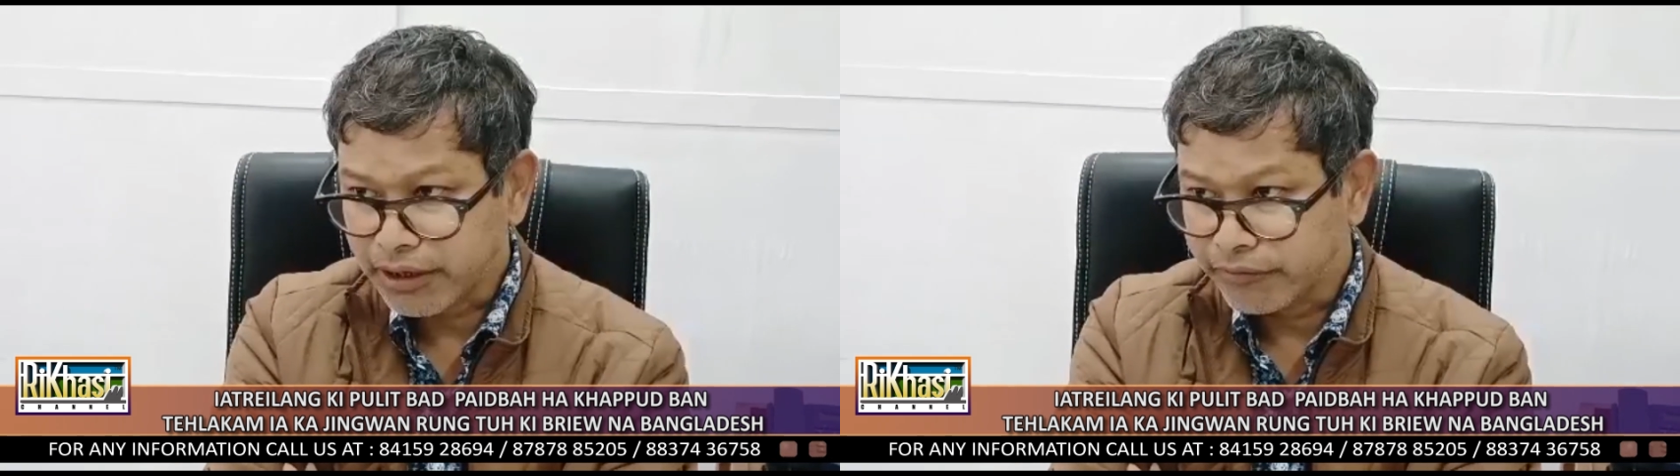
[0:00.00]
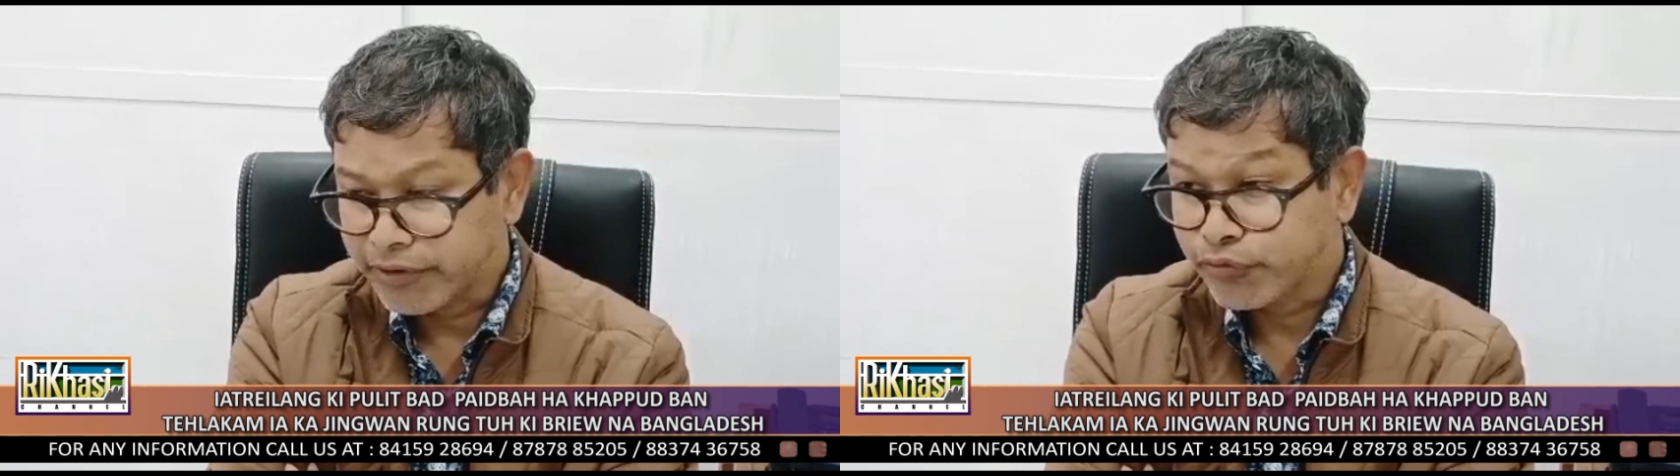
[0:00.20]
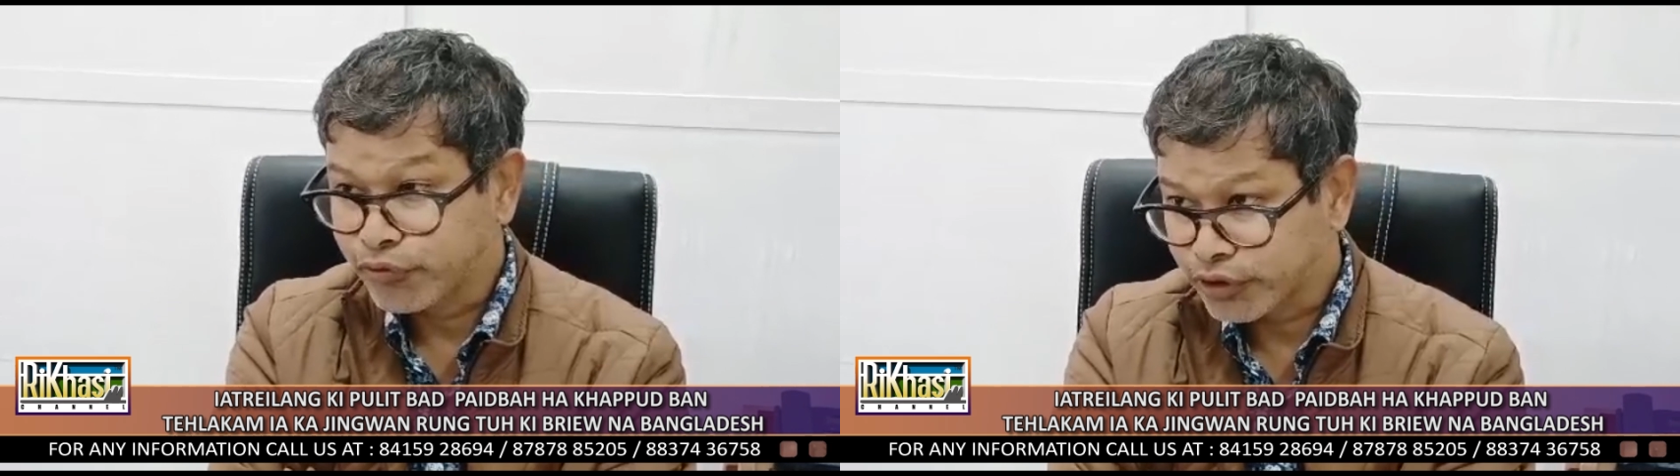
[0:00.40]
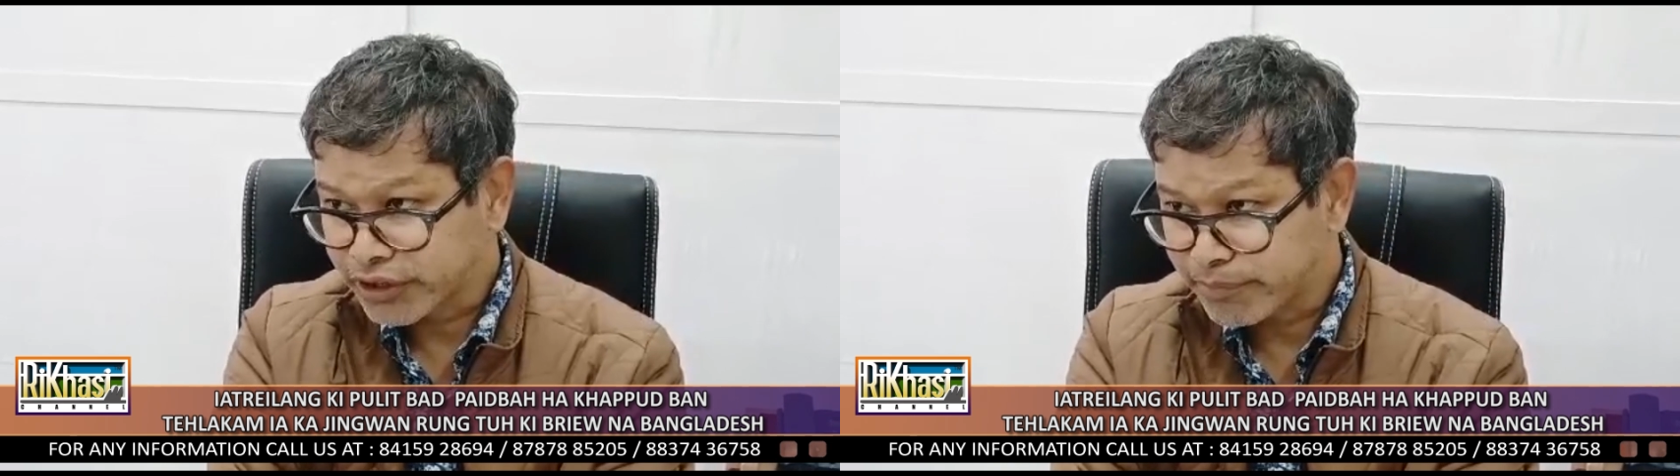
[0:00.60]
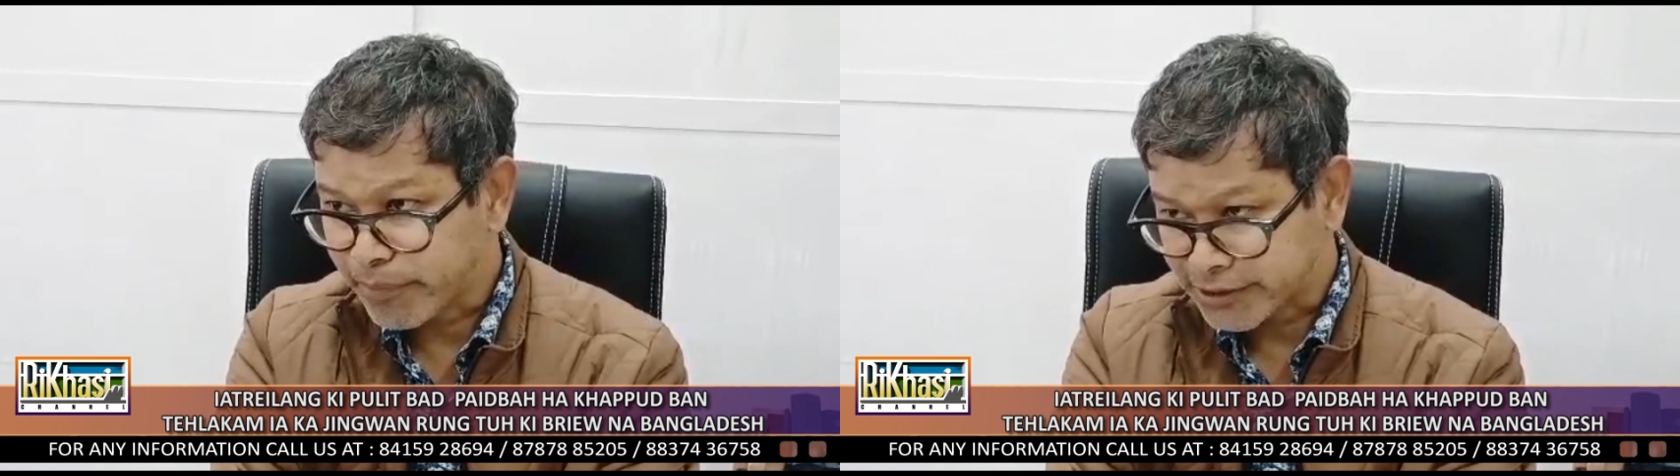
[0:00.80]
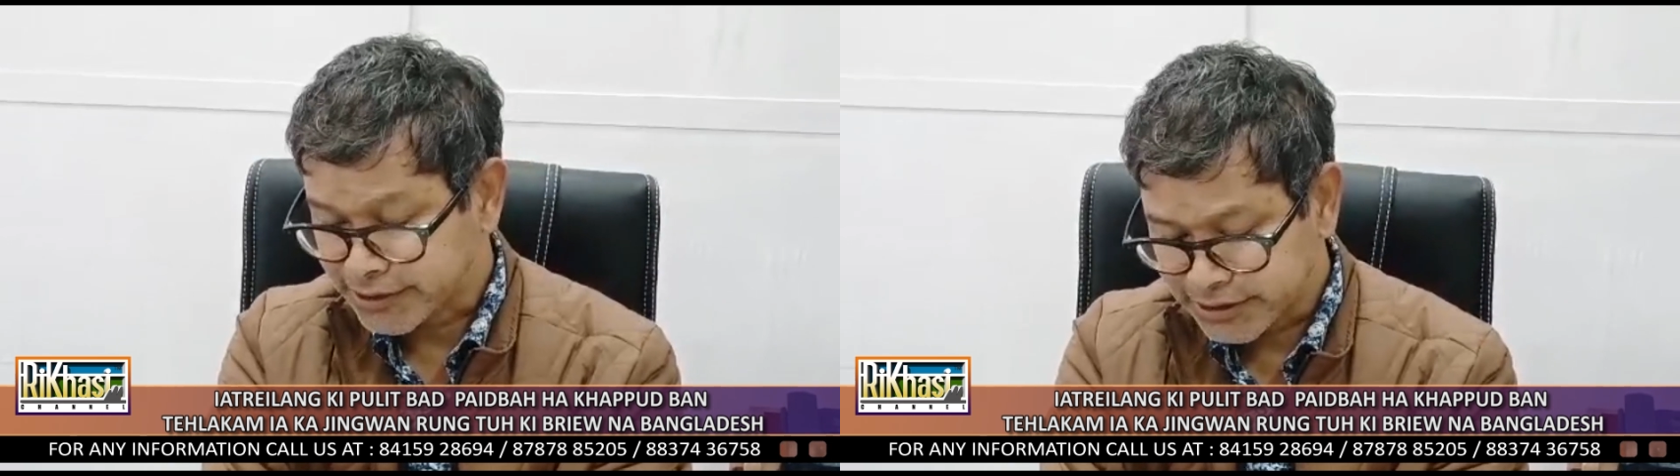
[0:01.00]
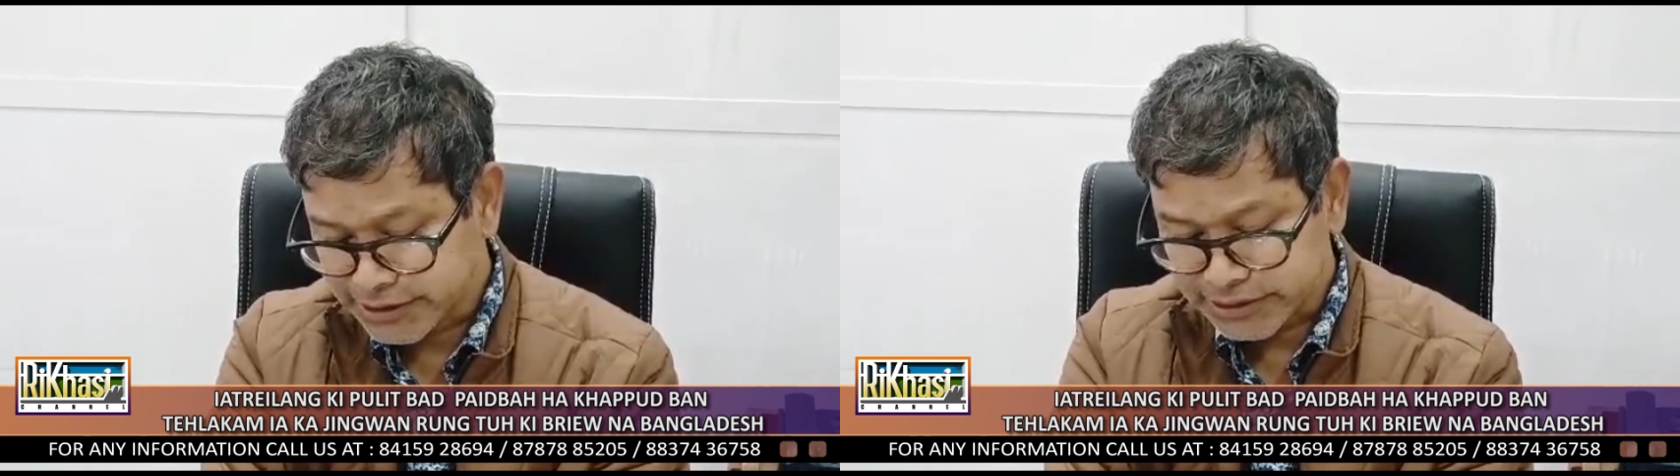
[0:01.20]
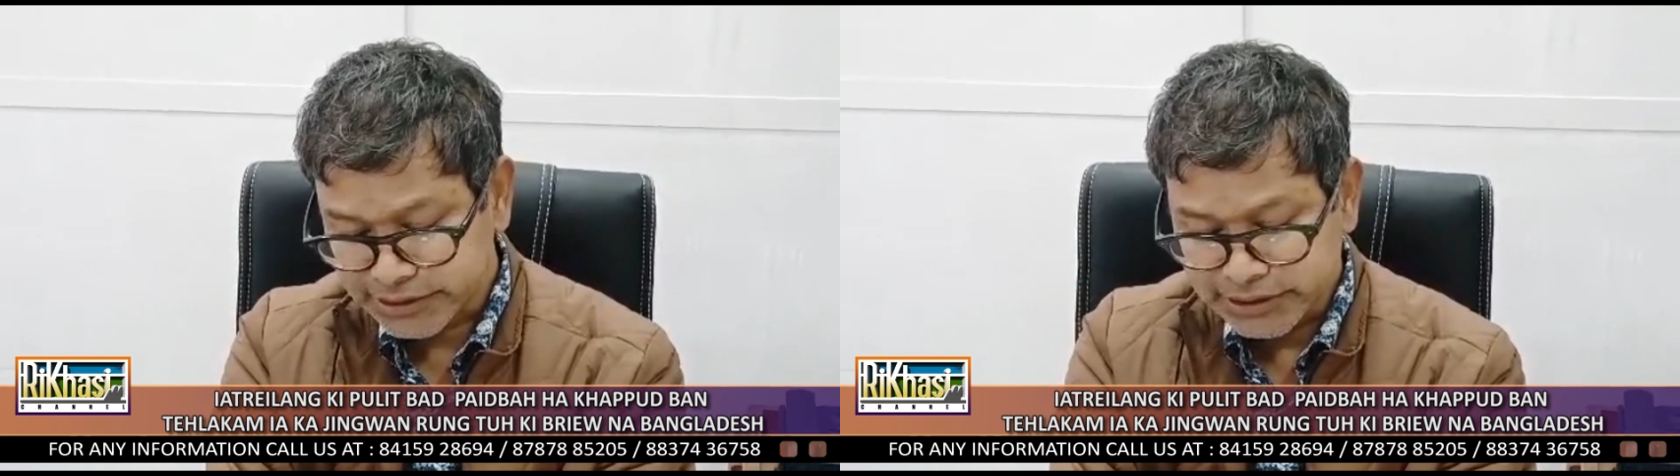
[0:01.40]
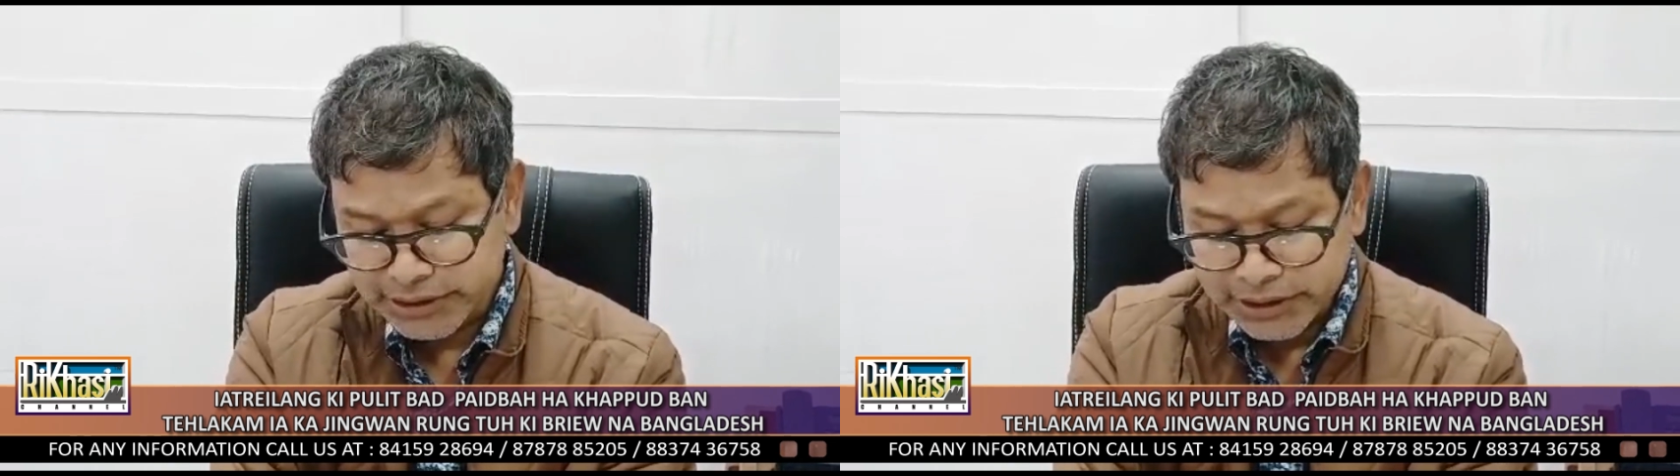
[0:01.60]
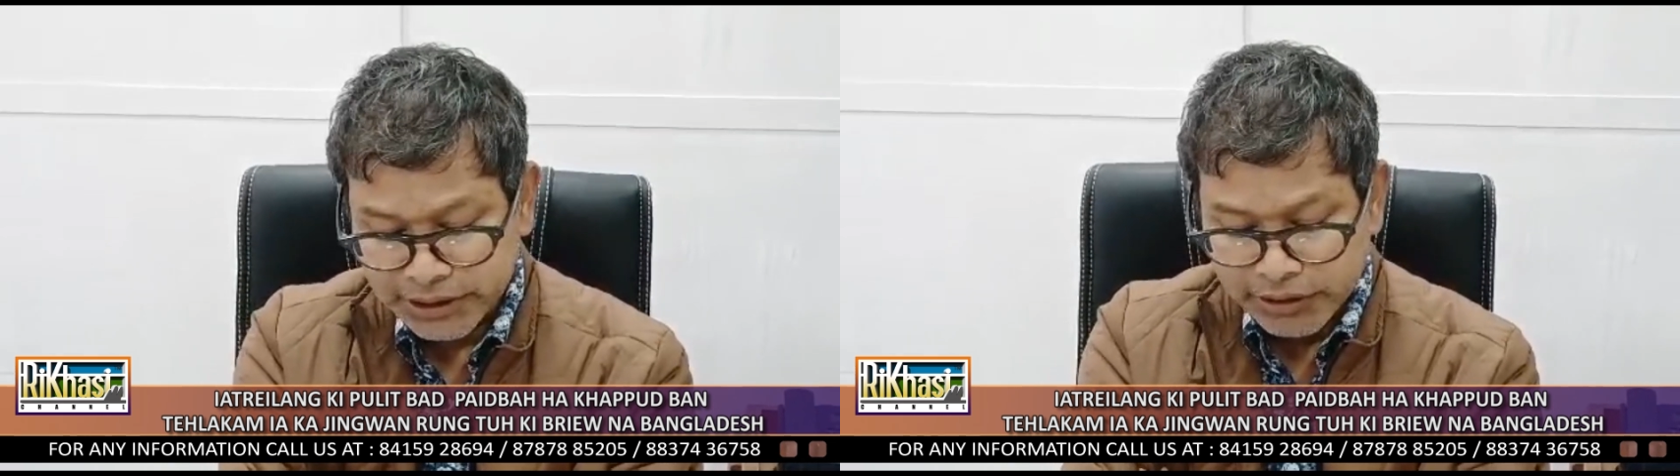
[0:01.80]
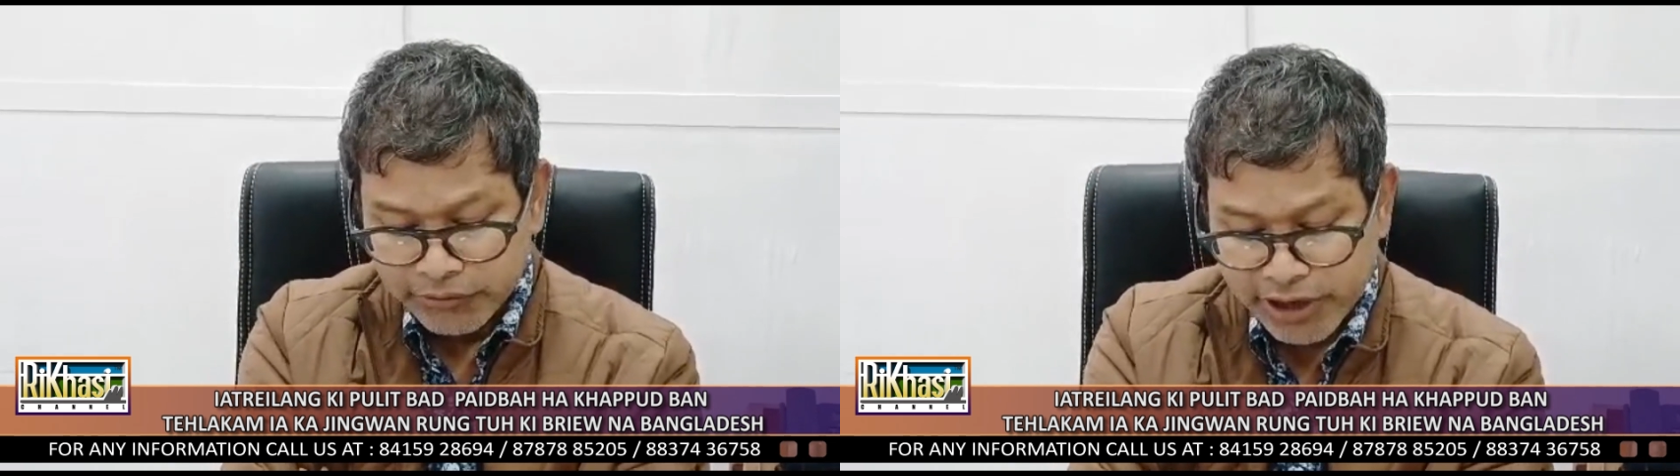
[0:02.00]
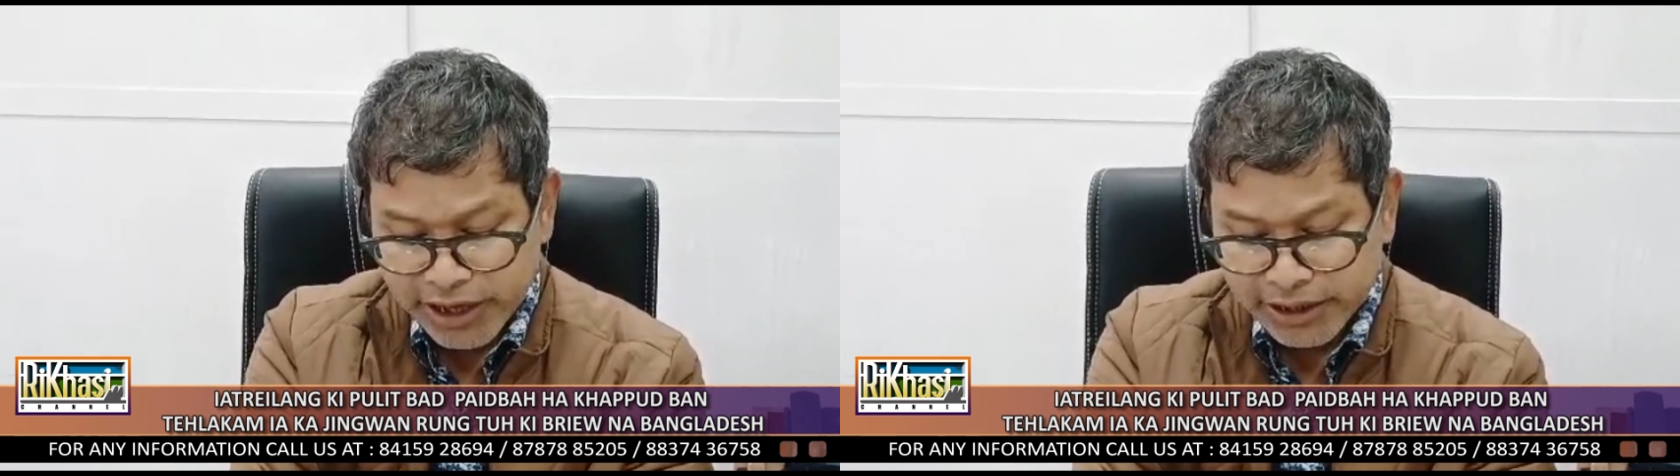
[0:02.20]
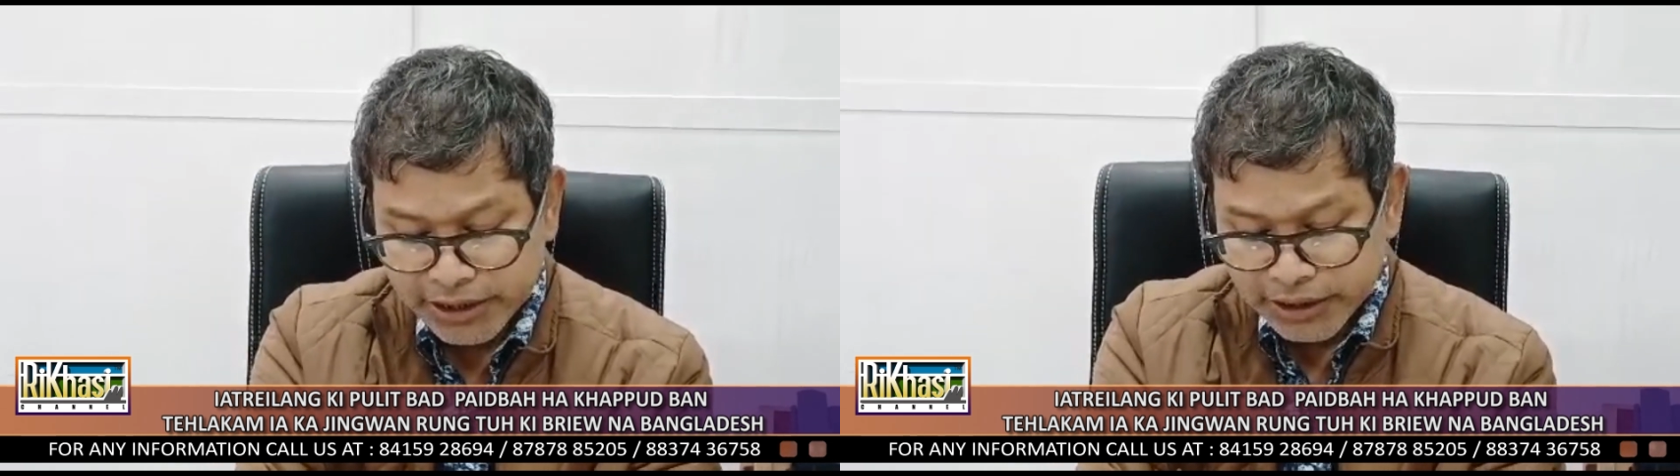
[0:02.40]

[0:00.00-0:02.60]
with 14 passengers, where